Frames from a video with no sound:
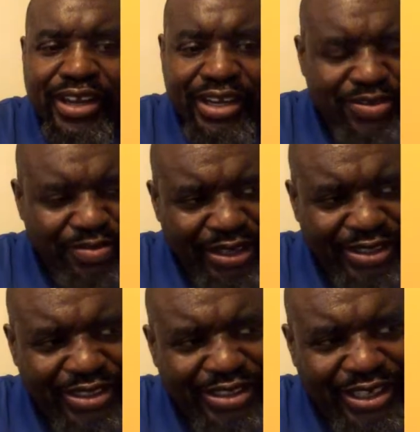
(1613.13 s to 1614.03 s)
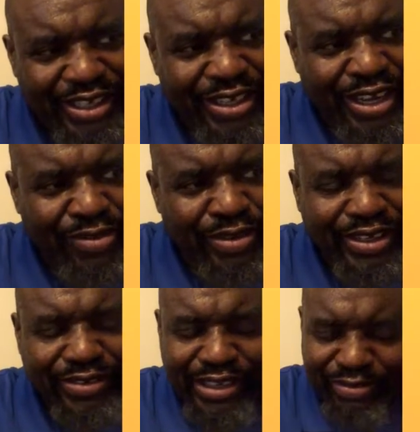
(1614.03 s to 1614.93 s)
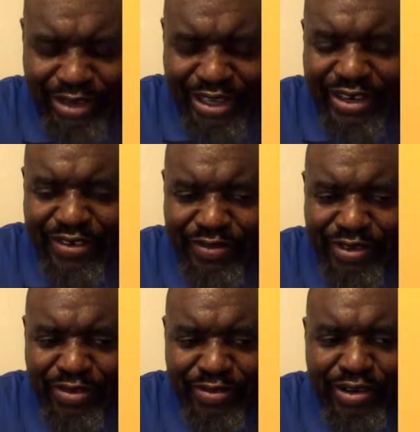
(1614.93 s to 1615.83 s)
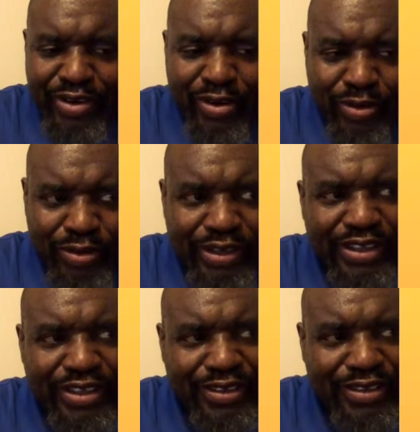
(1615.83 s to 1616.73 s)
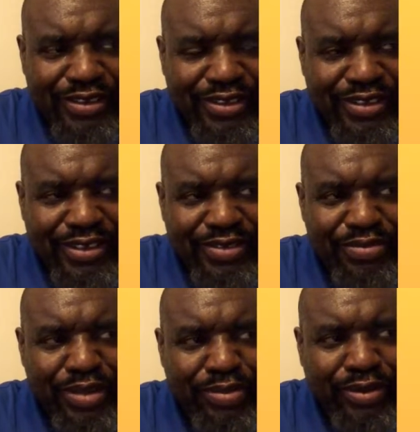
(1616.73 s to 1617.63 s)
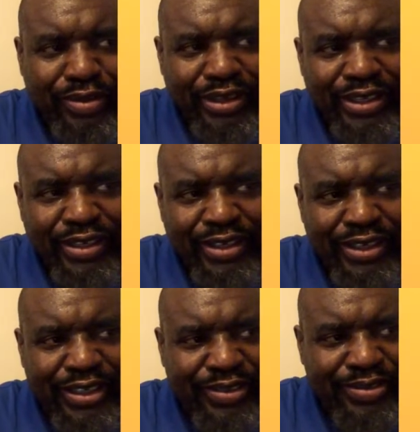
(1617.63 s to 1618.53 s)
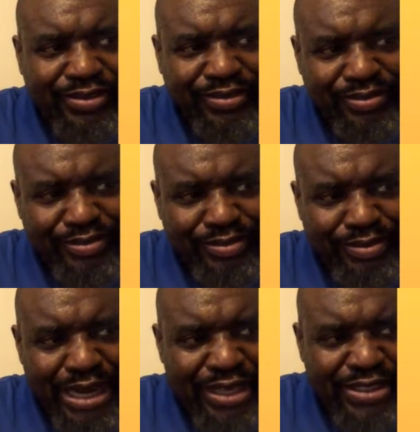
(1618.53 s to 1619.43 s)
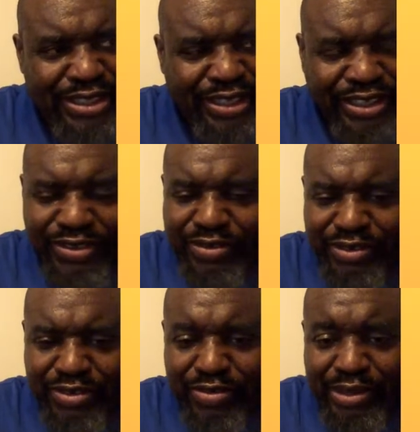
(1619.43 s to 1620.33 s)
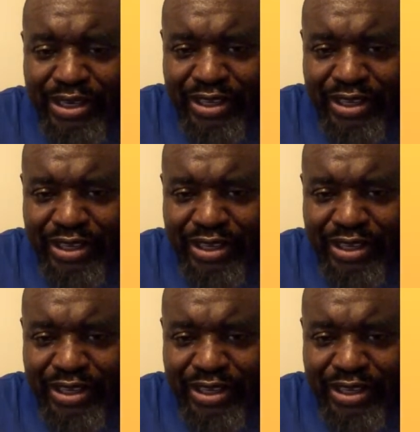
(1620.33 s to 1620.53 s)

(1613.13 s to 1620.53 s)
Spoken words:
that's Major Key, y'all. We interviewed with the only people in boxing YouTube that